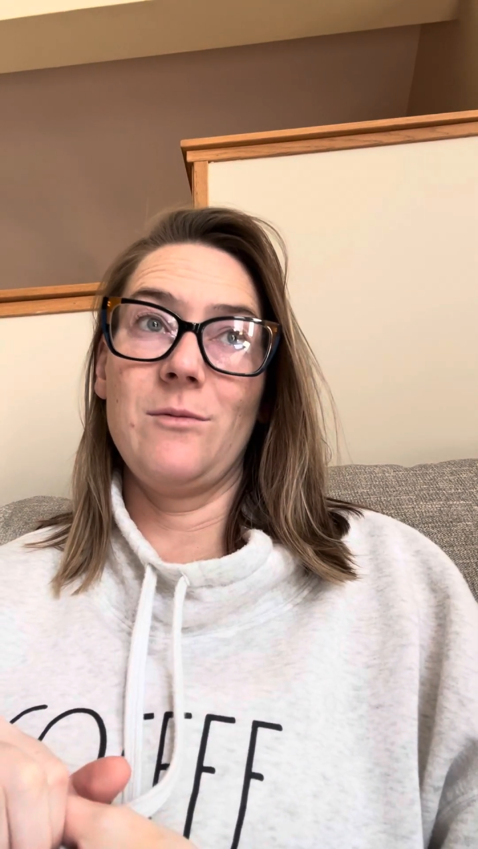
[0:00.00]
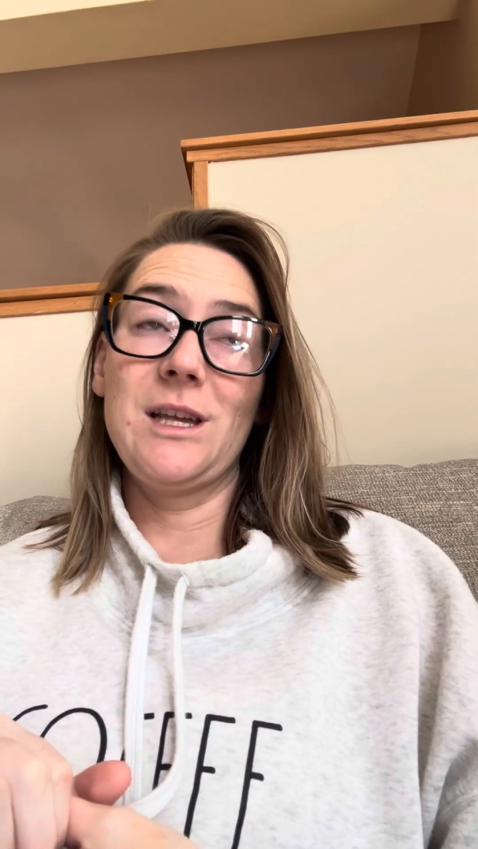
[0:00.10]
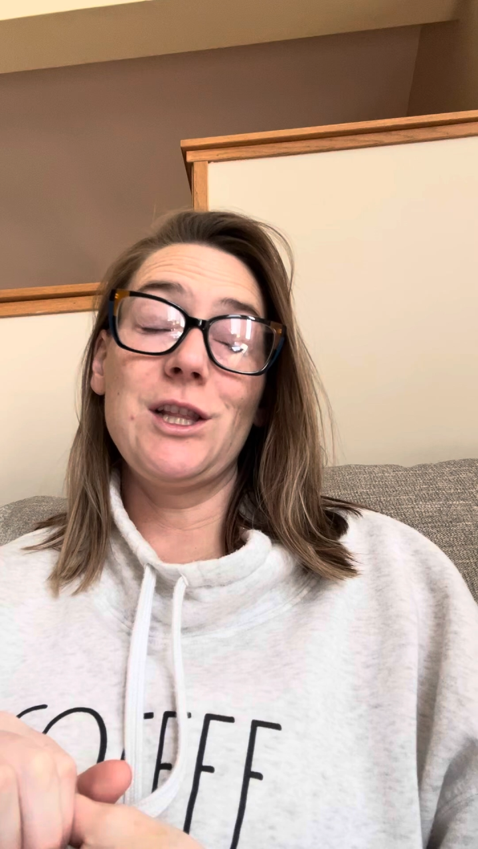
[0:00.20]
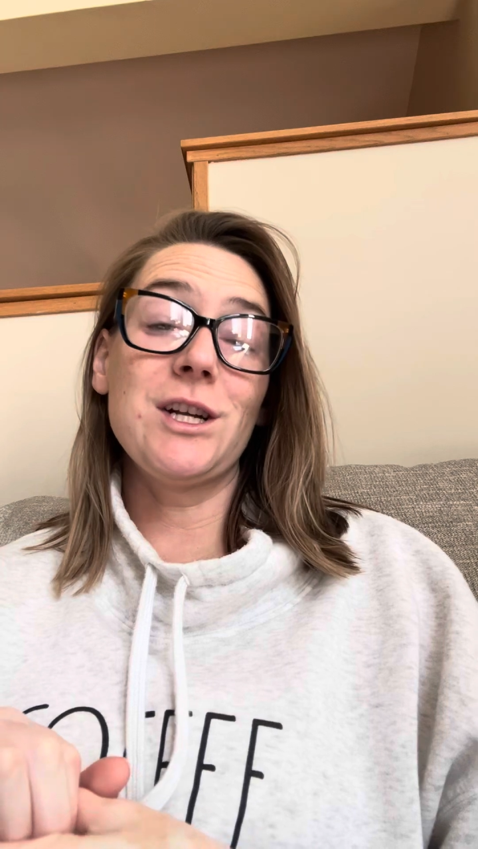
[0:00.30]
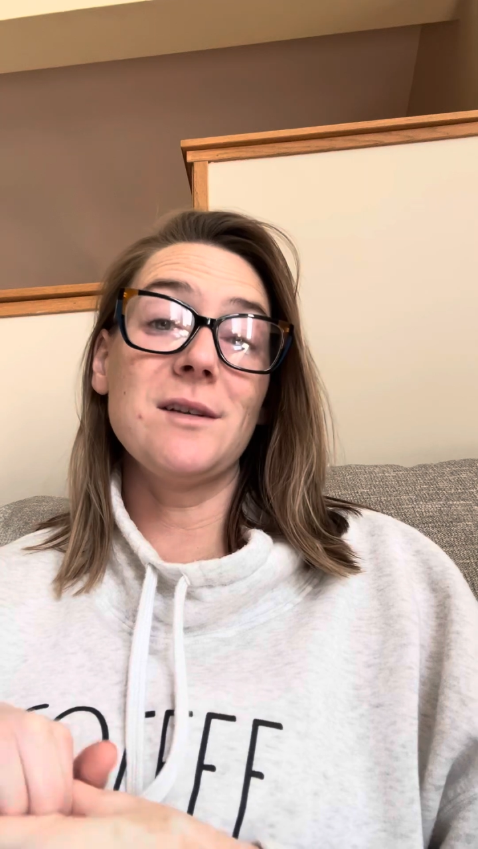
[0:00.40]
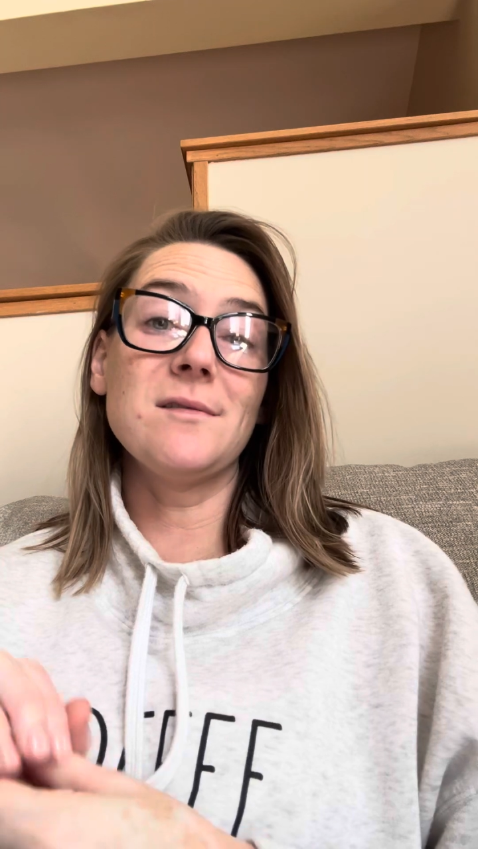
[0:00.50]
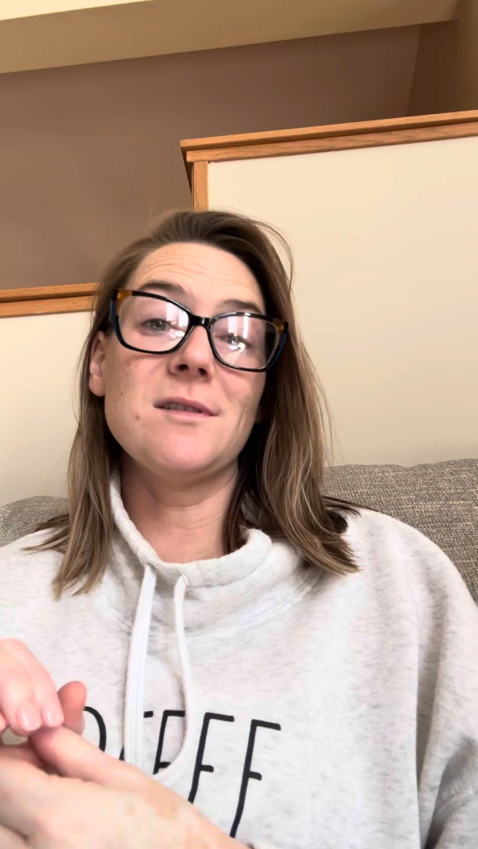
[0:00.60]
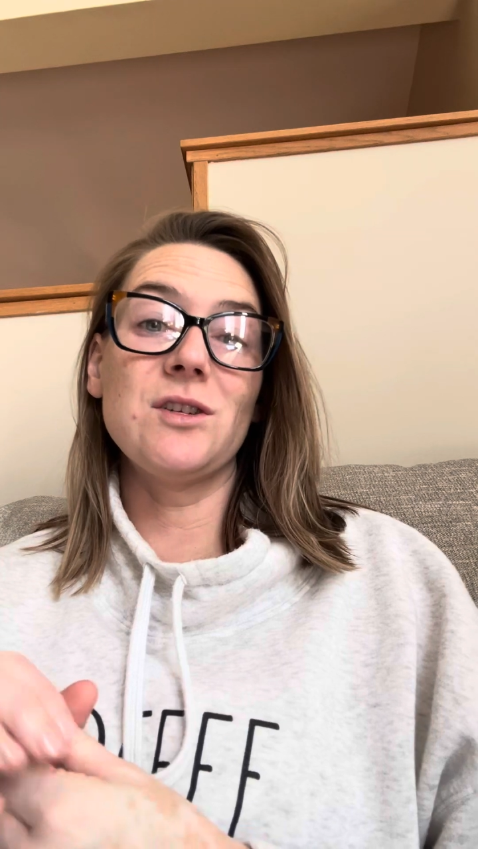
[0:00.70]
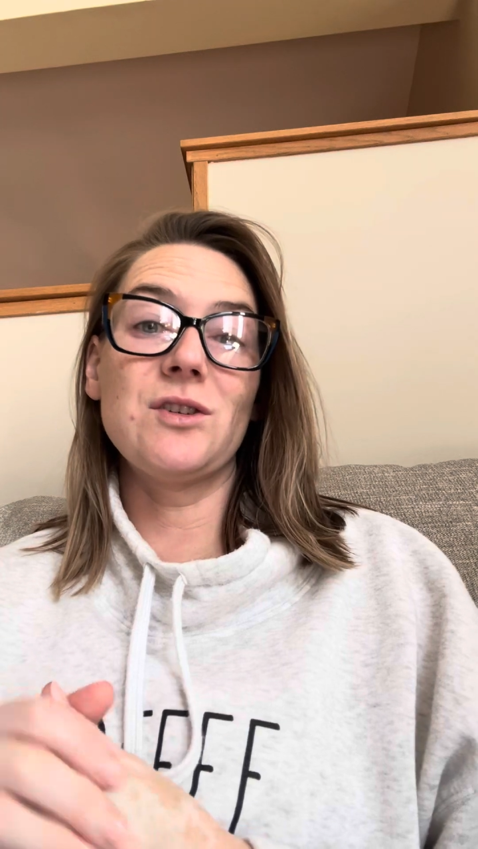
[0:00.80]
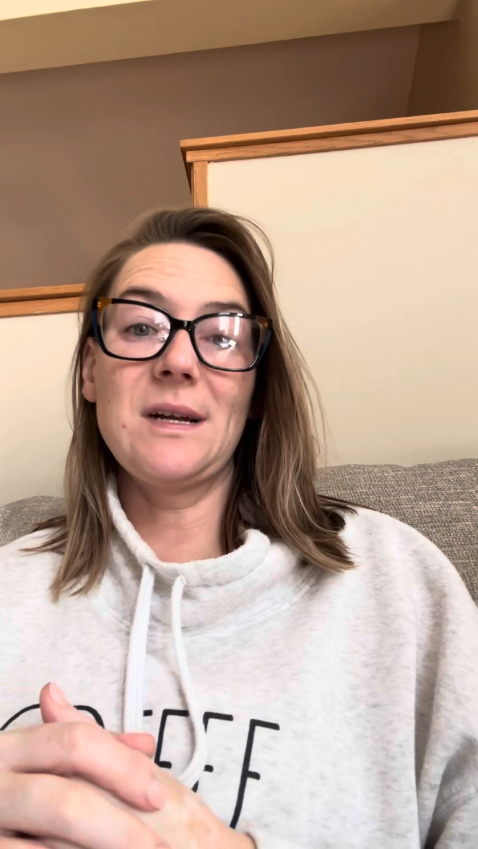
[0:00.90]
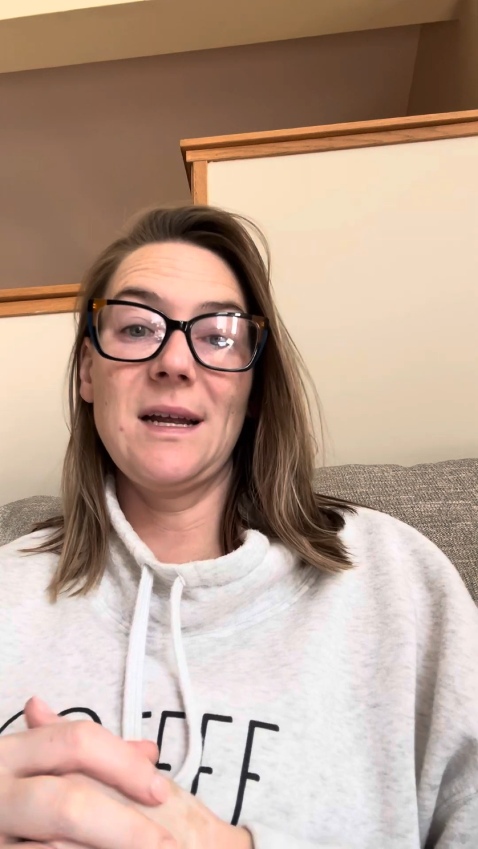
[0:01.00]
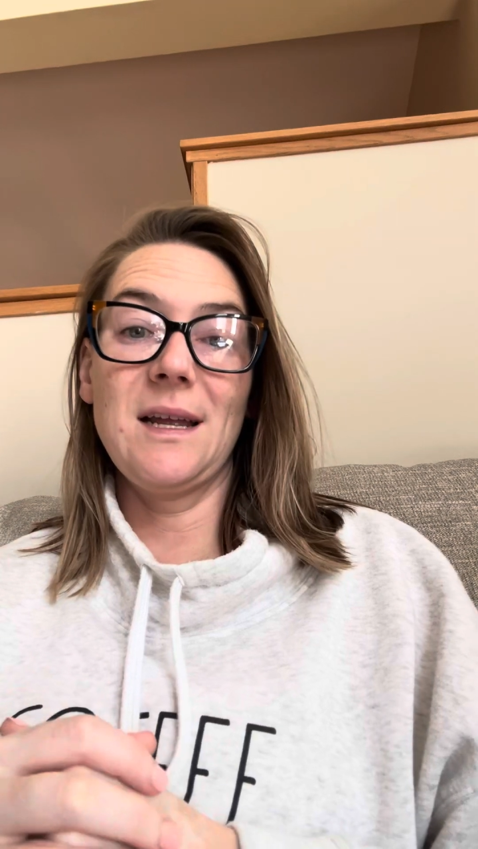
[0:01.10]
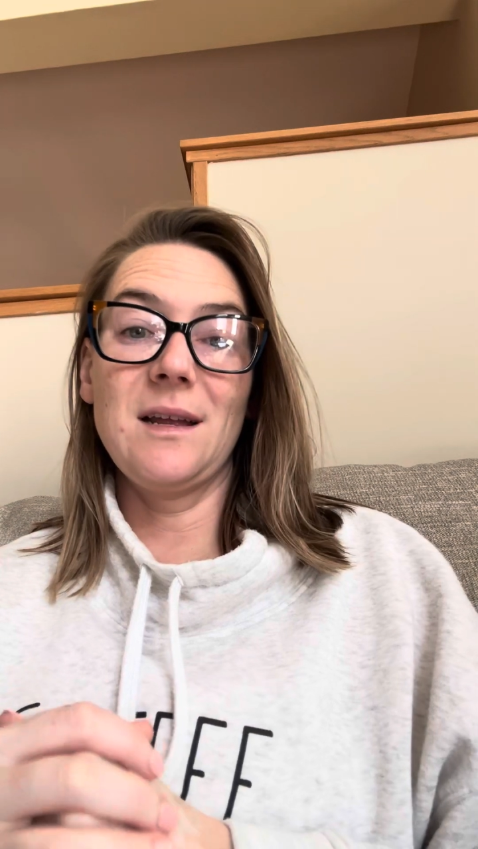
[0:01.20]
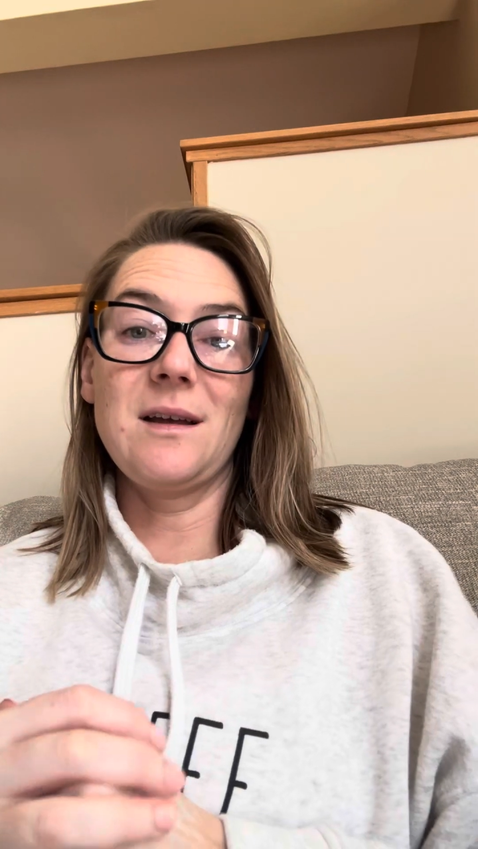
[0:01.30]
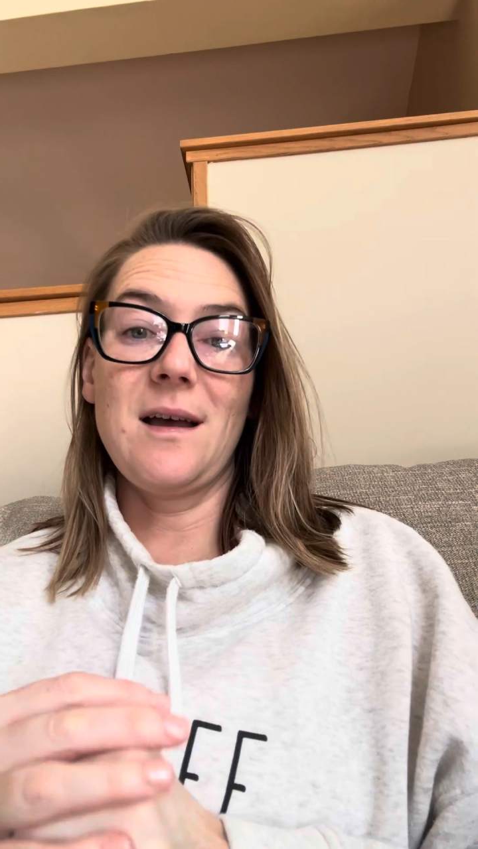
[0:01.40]
we learned
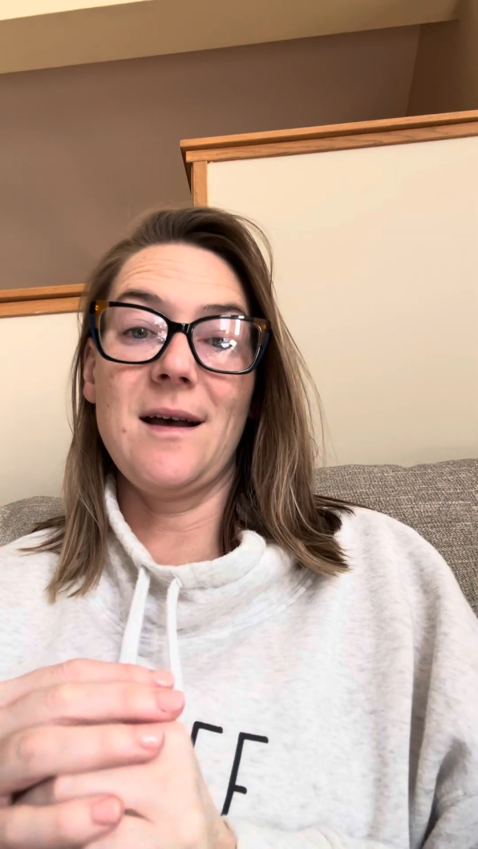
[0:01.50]
during